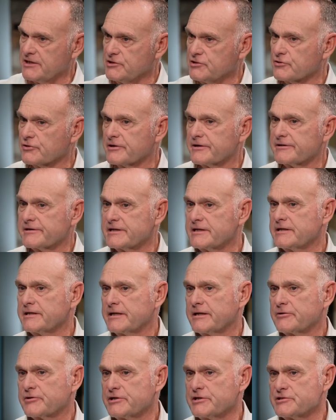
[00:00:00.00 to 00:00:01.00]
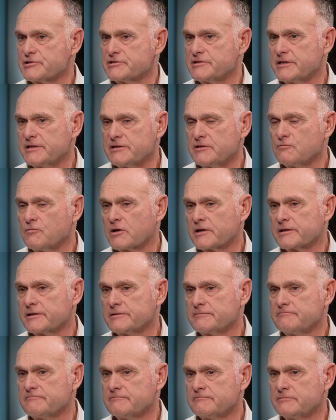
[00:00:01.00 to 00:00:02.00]
your areas that you want
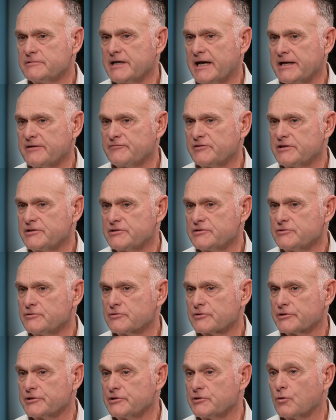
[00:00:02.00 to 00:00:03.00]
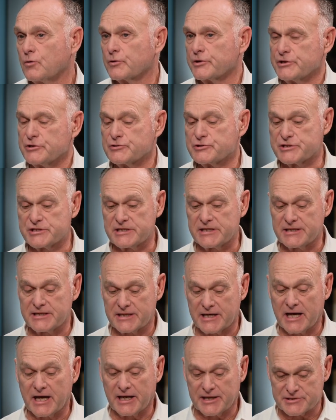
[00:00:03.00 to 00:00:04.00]
to dive into, or you
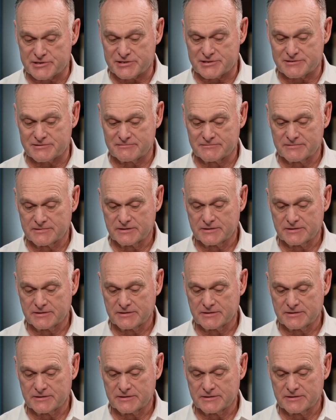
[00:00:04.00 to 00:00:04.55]
see us?